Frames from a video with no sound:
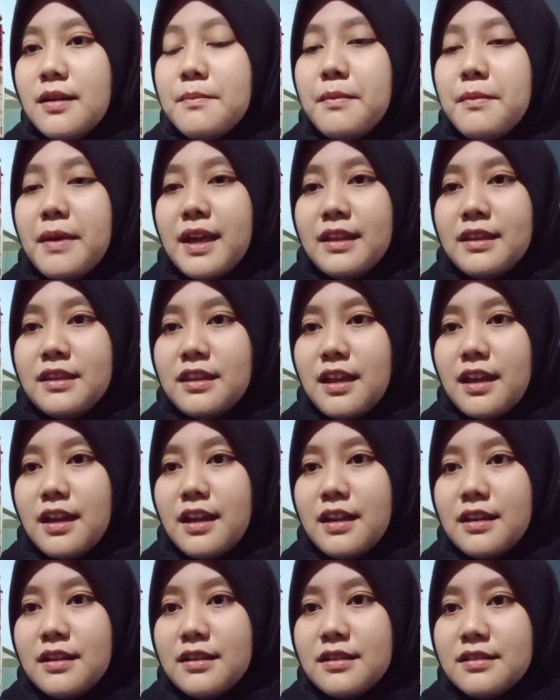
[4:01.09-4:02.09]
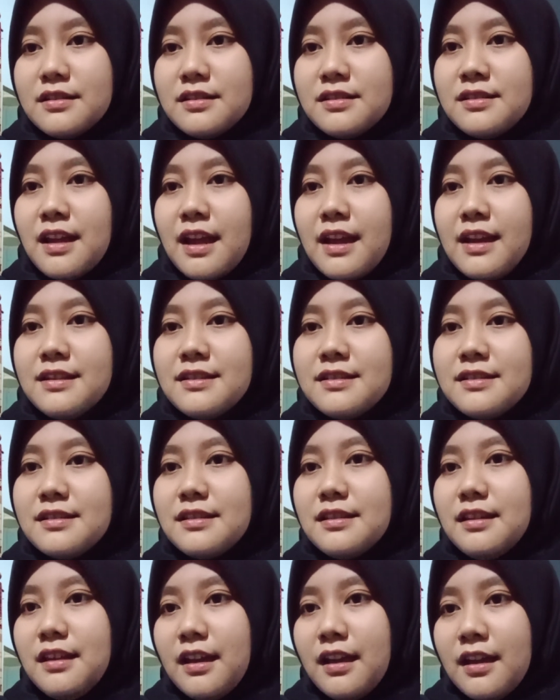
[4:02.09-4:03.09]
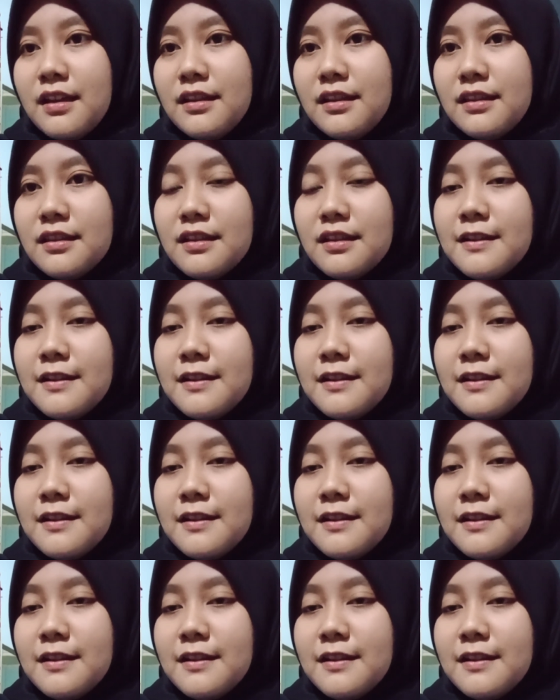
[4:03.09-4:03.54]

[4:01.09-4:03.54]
math and science than